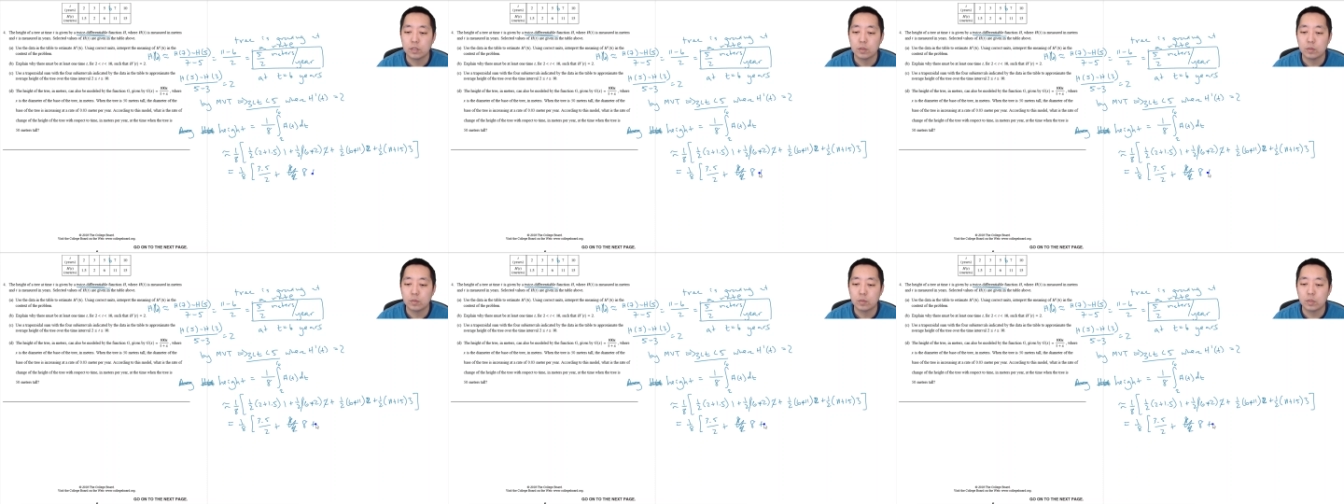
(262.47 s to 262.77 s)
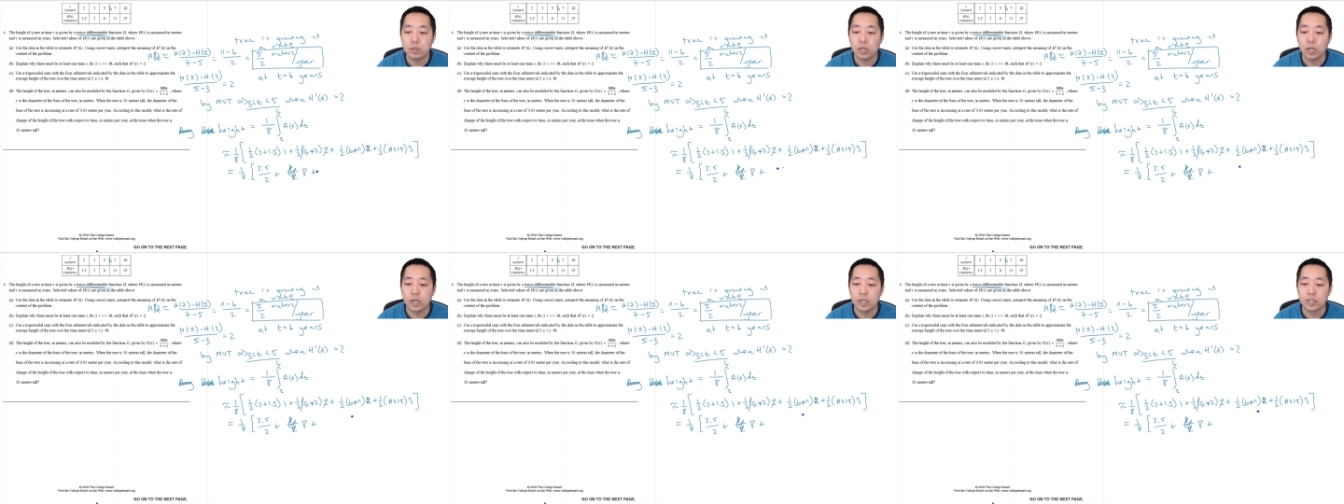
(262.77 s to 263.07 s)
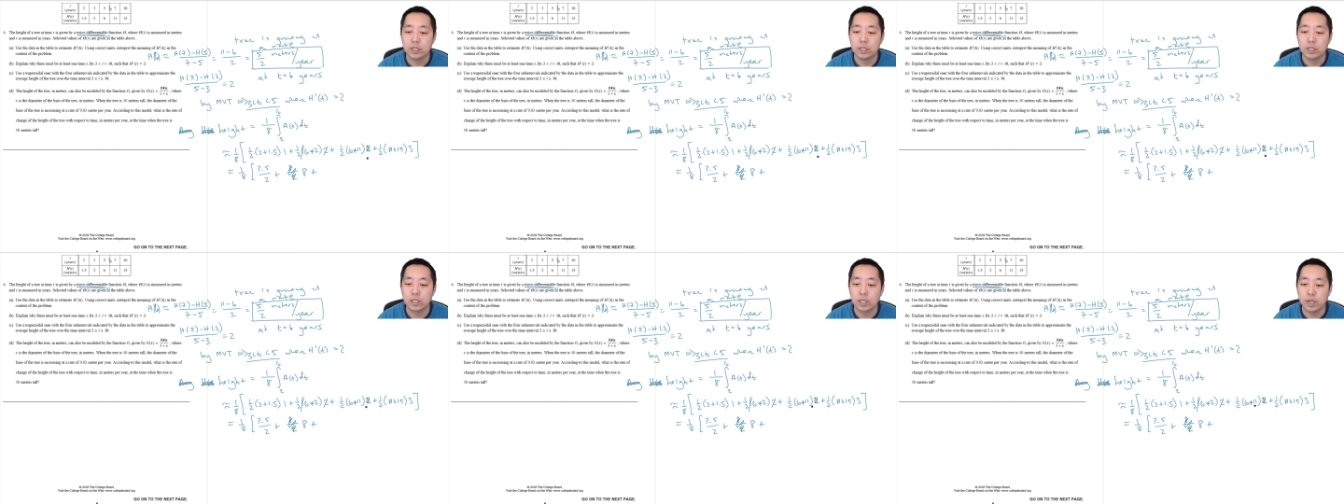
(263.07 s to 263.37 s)

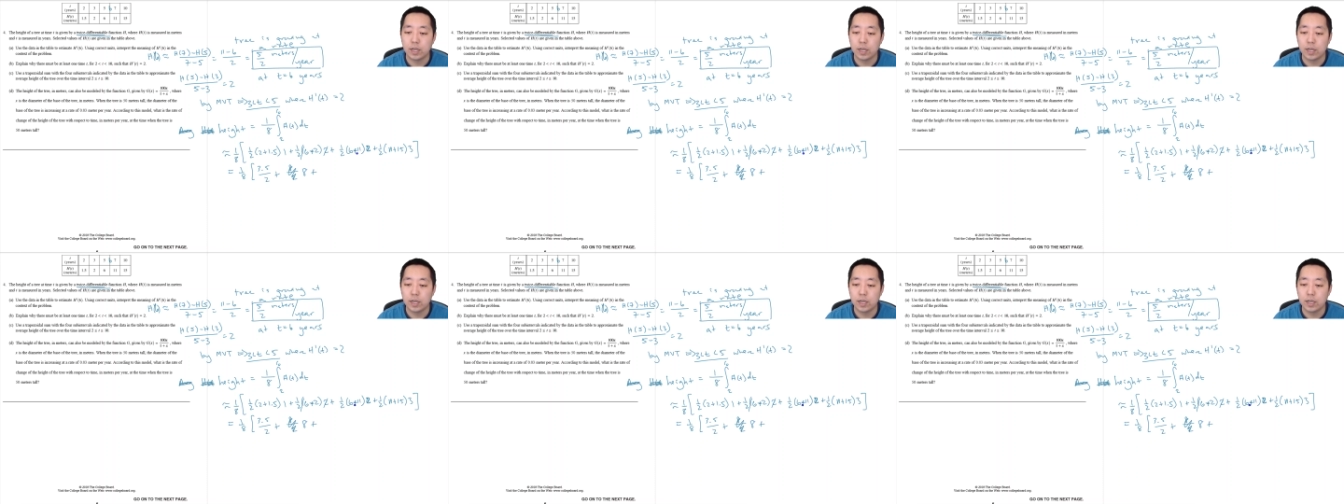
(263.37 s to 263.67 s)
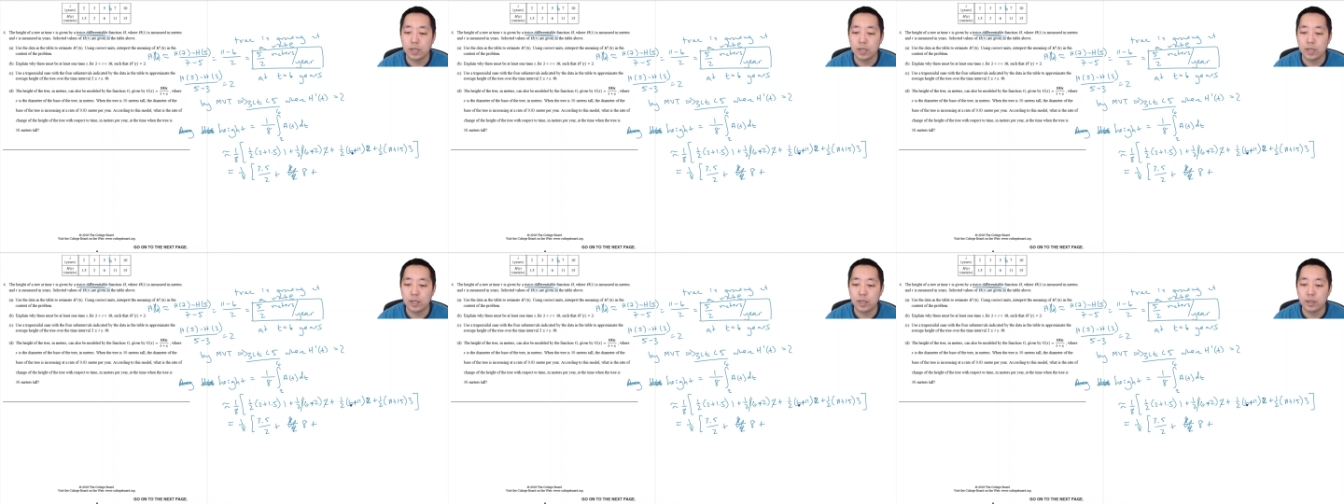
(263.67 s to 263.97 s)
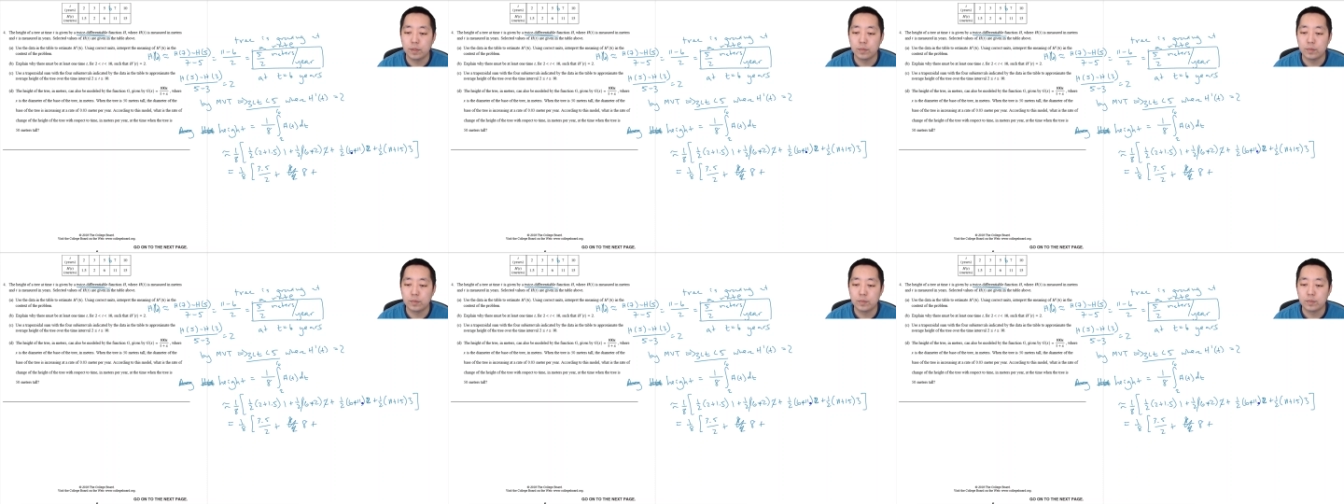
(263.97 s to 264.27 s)
Plus,
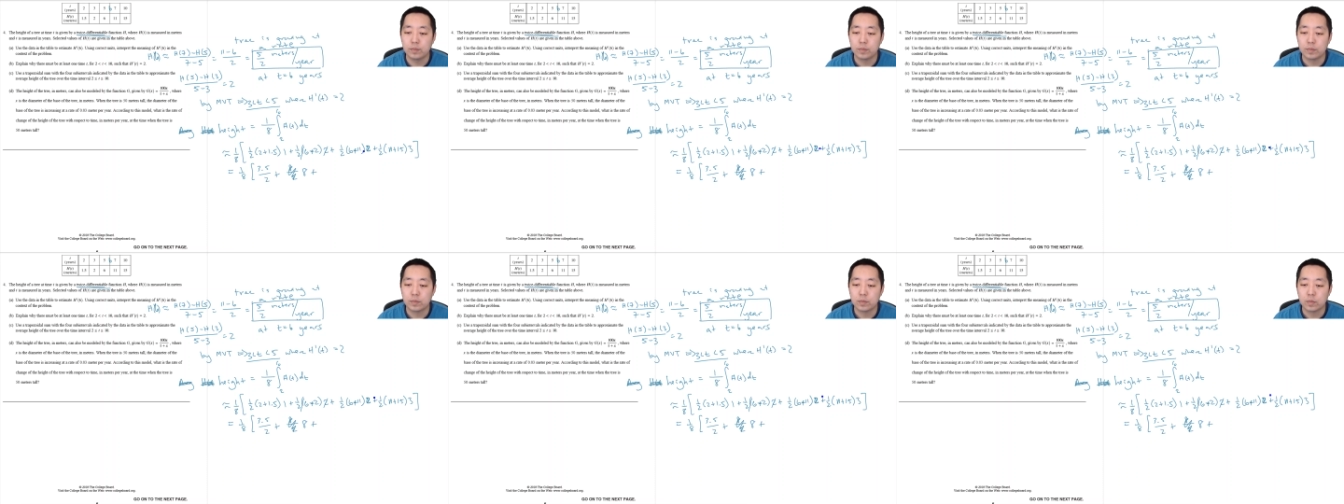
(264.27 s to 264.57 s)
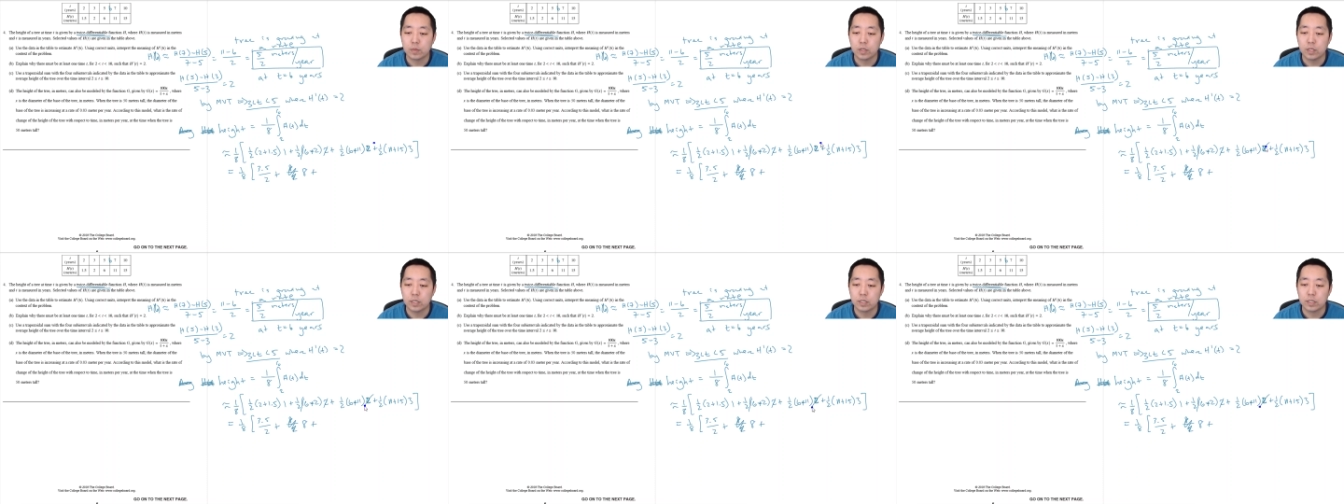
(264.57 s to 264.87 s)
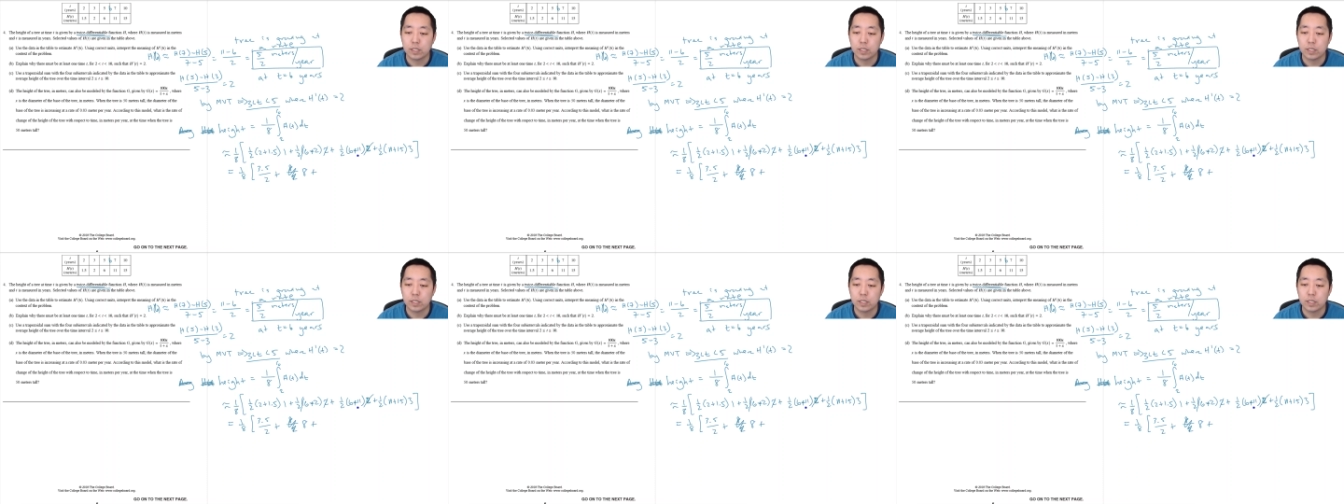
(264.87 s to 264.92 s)
um, this